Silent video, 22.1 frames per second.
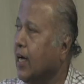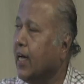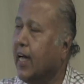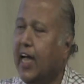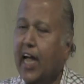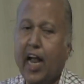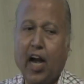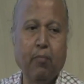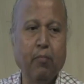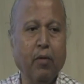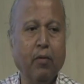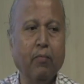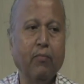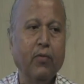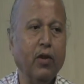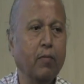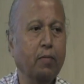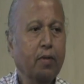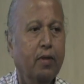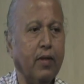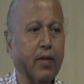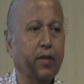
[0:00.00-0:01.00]
Cadmium will
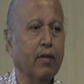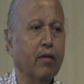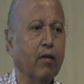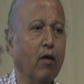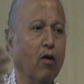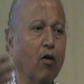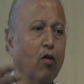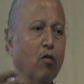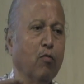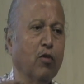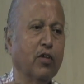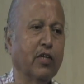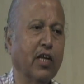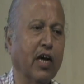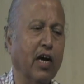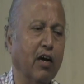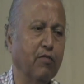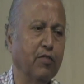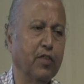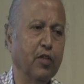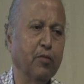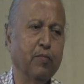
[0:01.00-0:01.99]
be almost
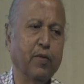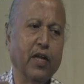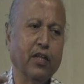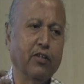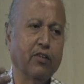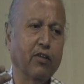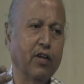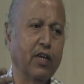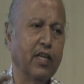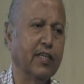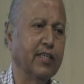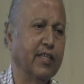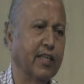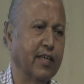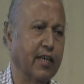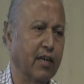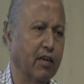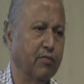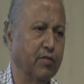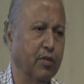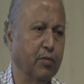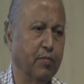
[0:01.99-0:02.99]
half the price or less than
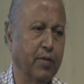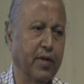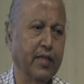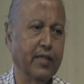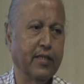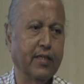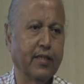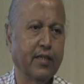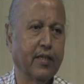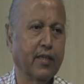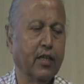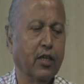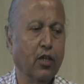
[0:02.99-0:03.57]
half the price.